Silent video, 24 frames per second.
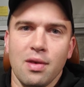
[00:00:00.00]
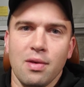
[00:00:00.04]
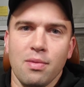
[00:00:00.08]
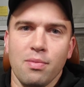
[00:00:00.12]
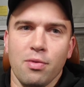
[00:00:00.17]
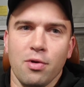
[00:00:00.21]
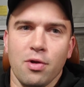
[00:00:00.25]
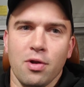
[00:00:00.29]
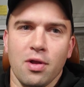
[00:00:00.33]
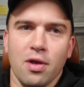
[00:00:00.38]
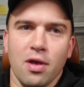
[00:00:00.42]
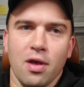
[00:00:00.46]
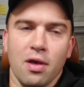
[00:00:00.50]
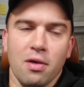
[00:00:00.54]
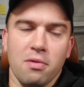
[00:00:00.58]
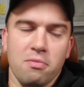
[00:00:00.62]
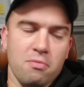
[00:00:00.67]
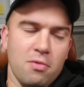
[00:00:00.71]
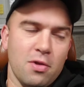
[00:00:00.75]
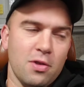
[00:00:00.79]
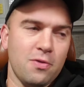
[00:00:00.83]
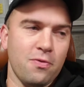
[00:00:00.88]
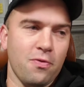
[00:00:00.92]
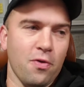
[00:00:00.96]
But
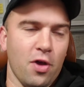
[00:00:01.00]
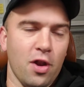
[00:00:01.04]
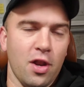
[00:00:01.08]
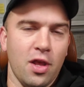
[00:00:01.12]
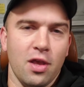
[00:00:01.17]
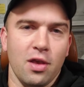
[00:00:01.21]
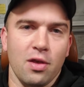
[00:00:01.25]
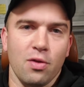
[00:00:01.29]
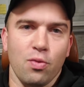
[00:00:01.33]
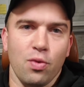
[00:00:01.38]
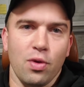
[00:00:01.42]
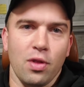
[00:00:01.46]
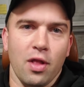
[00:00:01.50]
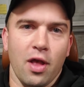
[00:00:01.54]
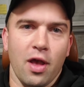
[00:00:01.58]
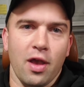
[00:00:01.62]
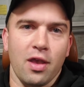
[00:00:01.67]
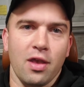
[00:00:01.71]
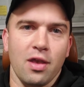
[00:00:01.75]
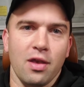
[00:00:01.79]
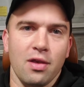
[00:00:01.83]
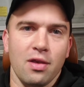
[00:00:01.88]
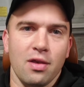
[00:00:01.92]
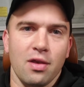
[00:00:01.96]
it's funny and we
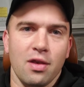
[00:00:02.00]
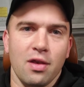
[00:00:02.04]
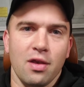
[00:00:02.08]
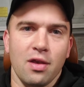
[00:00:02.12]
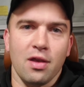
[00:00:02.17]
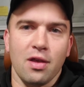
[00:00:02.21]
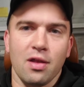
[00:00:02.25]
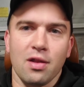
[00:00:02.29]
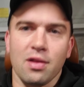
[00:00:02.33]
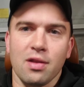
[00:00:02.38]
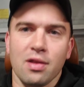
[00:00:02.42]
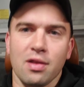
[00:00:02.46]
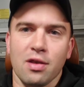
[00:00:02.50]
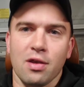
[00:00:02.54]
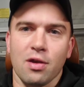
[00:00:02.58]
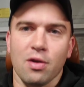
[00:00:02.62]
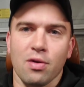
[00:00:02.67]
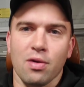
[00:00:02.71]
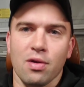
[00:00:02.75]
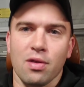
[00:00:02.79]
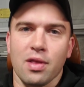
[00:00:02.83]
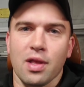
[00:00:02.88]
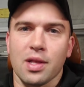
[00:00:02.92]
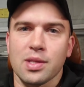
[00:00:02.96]
like it,
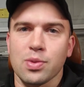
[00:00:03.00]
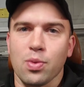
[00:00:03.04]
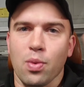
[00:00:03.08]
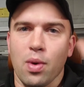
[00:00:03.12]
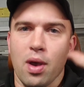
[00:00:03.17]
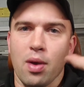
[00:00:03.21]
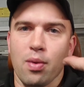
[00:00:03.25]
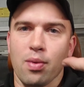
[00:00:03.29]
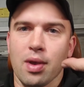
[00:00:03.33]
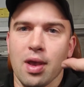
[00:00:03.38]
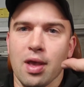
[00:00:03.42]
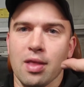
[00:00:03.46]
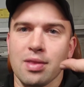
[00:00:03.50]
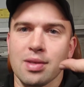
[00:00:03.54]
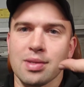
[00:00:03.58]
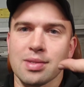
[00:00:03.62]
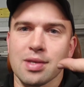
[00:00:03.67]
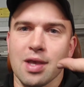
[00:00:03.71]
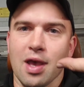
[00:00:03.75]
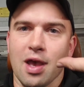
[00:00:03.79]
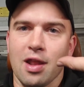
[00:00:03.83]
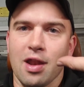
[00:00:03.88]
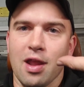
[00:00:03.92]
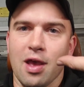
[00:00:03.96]
and that's why we got this
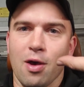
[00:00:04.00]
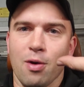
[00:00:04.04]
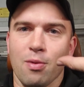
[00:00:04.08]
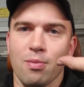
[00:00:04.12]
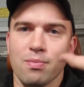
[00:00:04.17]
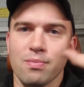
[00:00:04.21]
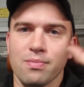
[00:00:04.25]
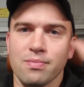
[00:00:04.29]
guy now.